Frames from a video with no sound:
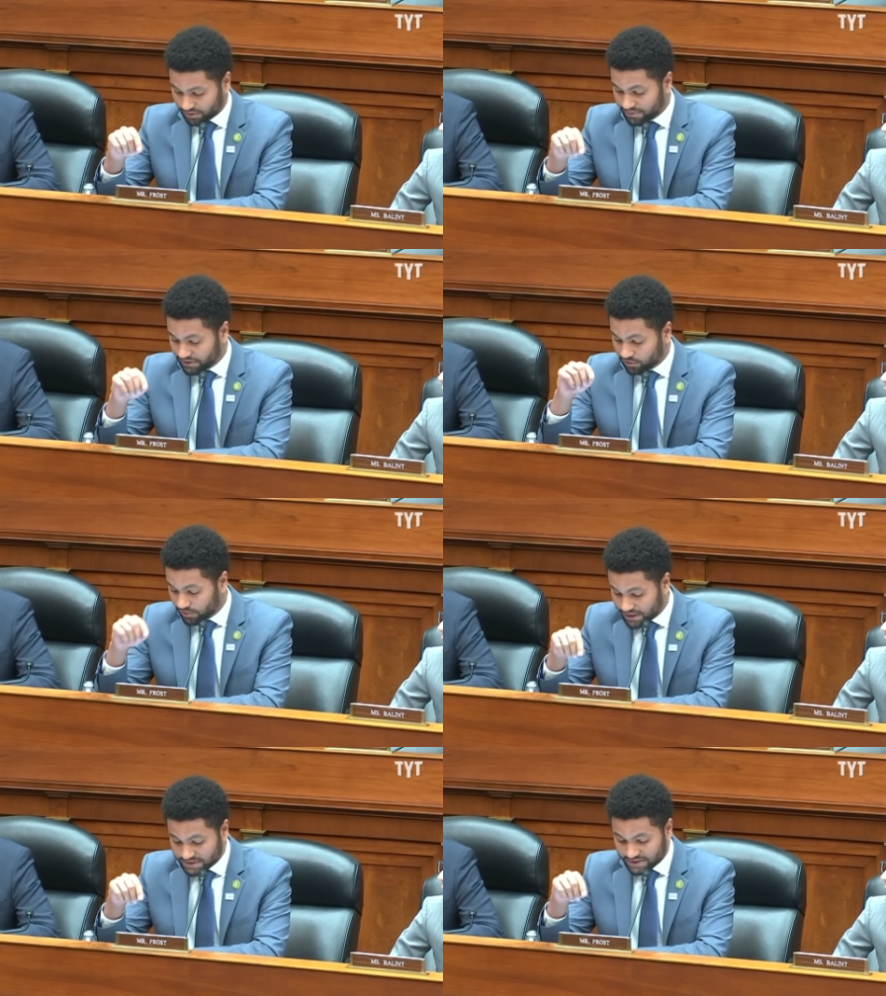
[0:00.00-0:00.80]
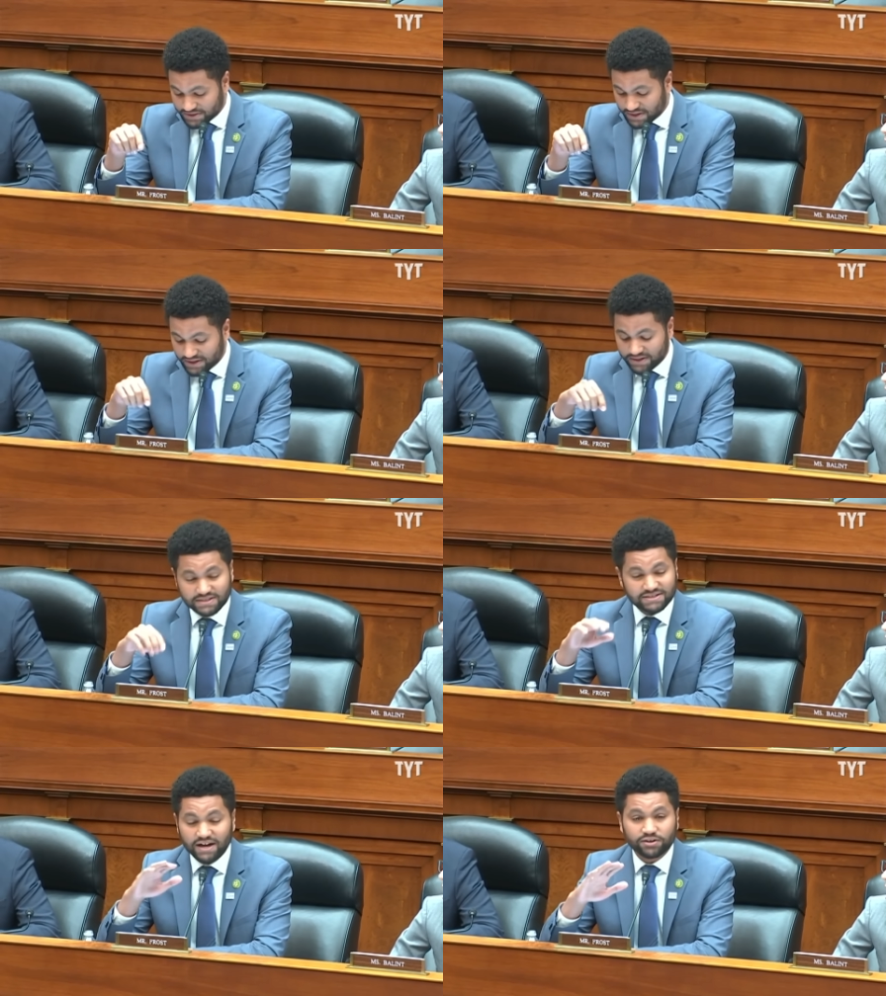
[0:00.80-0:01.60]
But the crisis is
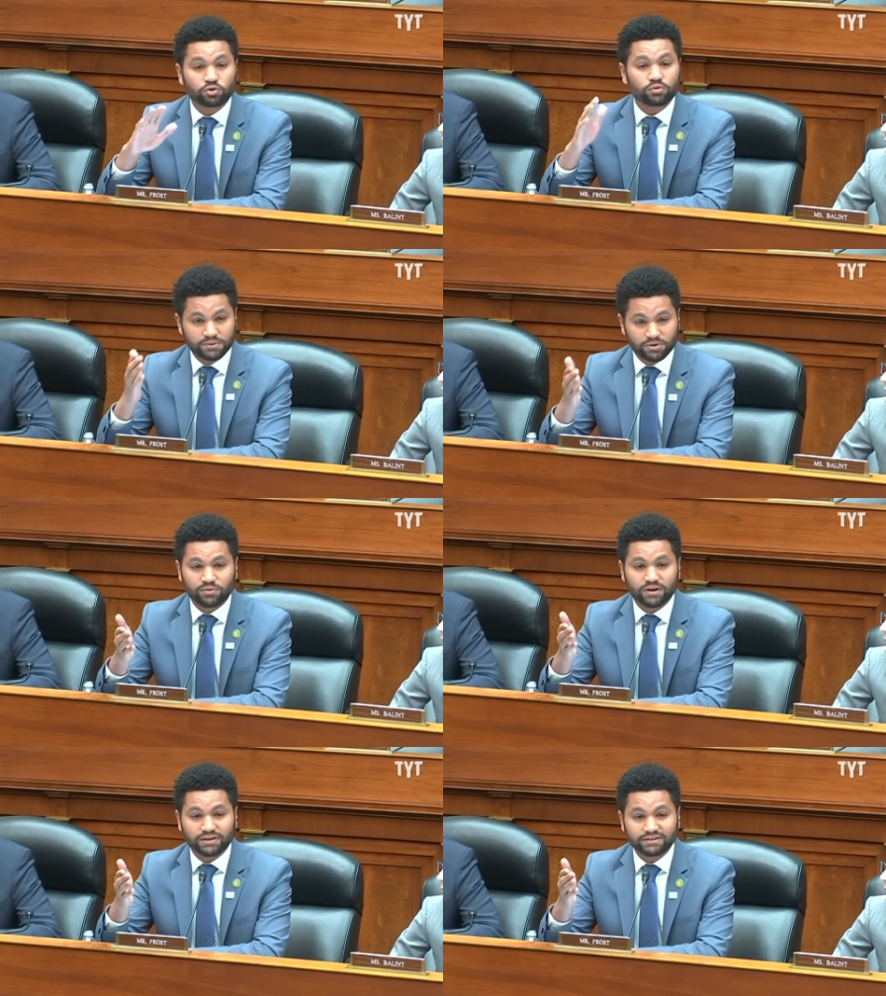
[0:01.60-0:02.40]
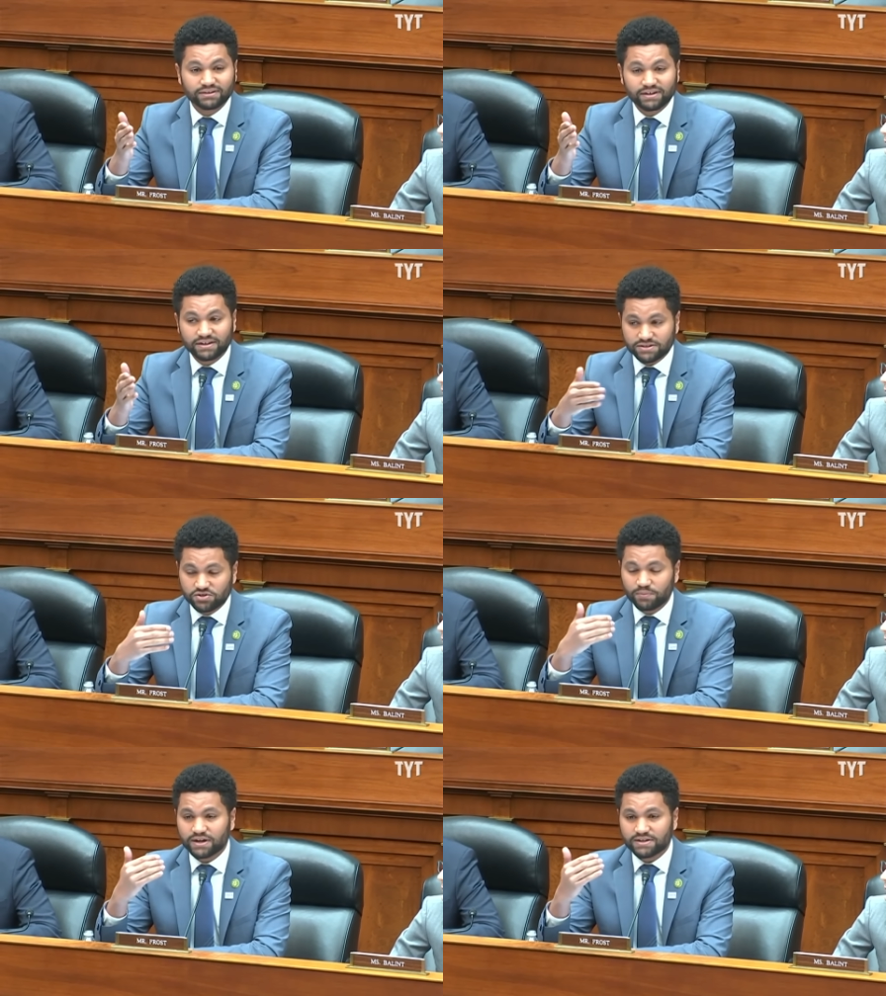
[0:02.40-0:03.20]
not a criminal one. It's a
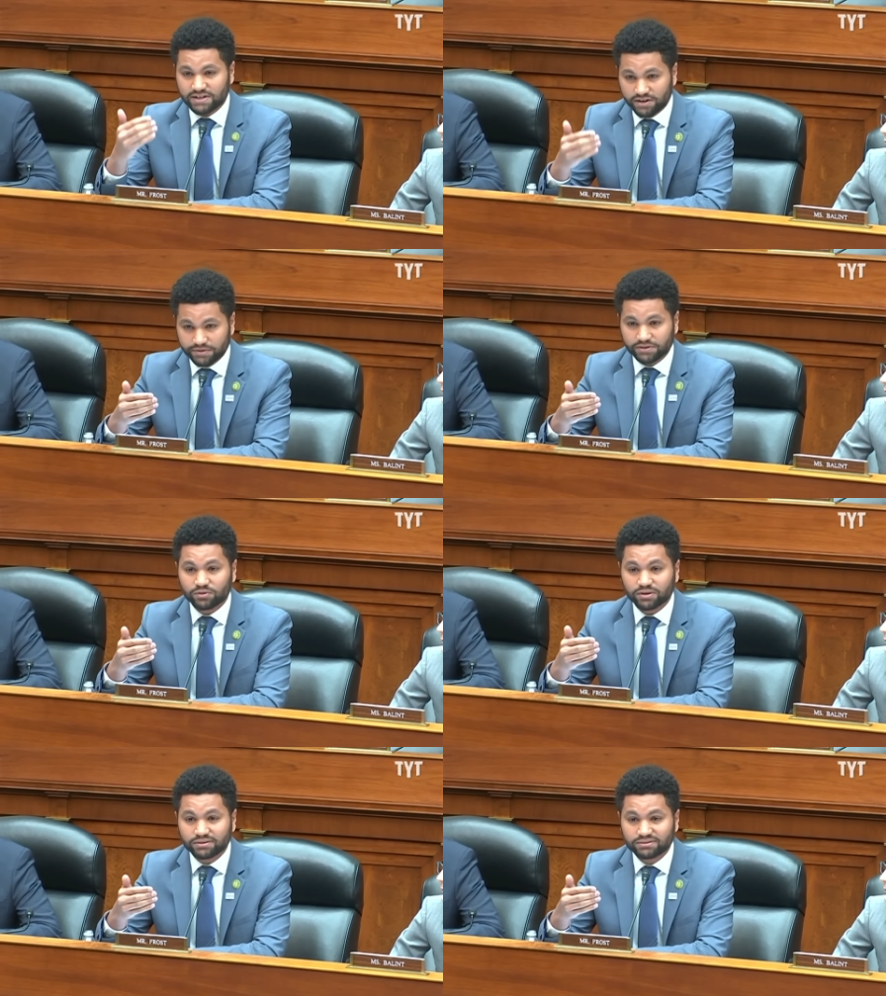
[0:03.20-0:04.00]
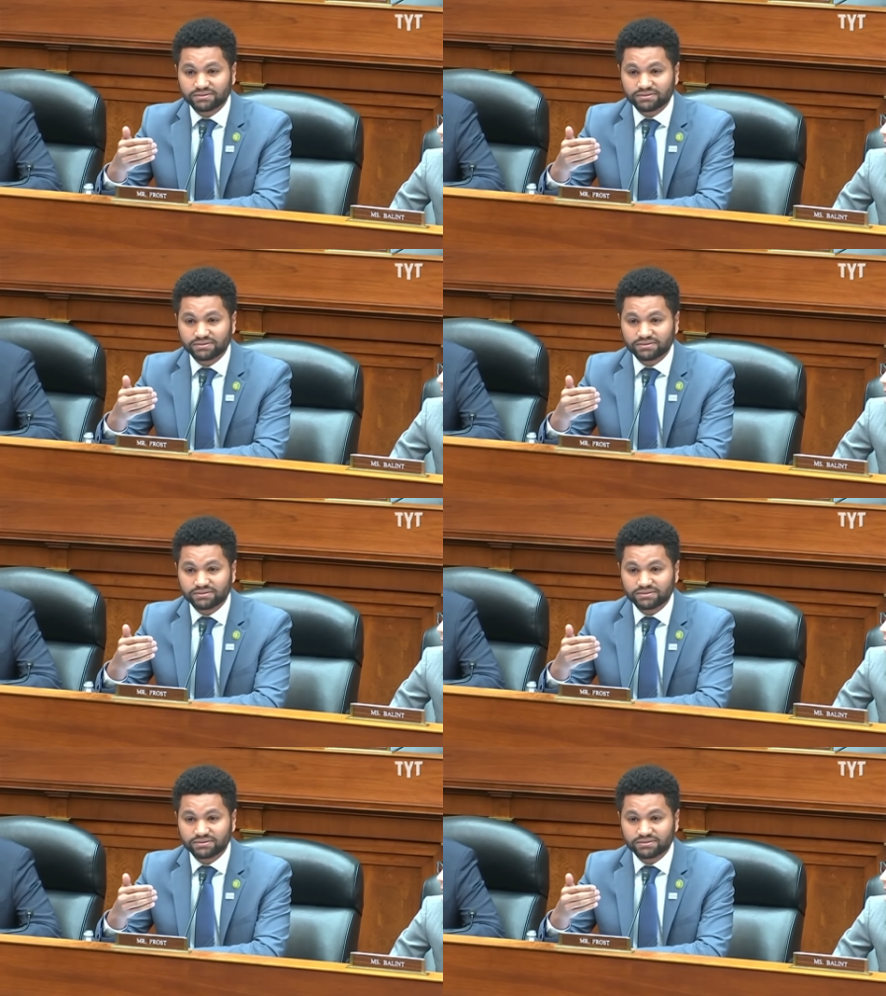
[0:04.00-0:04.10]
humanitarian one.